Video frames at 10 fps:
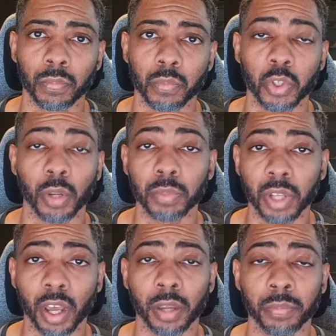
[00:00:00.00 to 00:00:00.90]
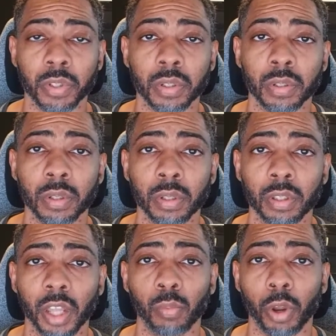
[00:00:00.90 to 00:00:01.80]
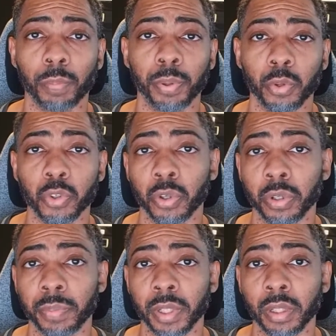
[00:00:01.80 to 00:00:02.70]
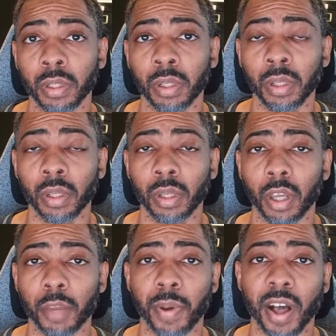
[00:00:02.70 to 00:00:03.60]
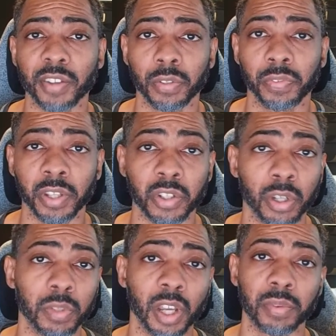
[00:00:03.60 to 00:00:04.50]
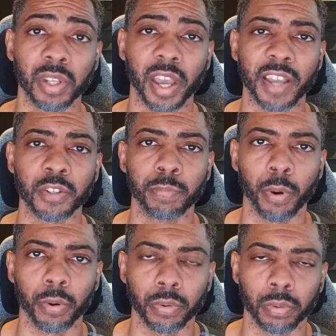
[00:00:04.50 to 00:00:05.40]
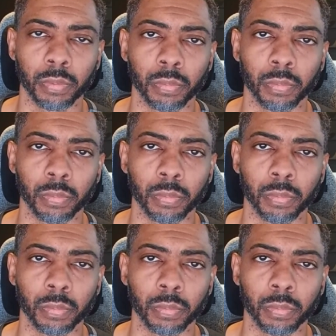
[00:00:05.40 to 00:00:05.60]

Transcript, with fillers: Sometimes that red pill is going to be a positive thing, sometimes it adds a burden.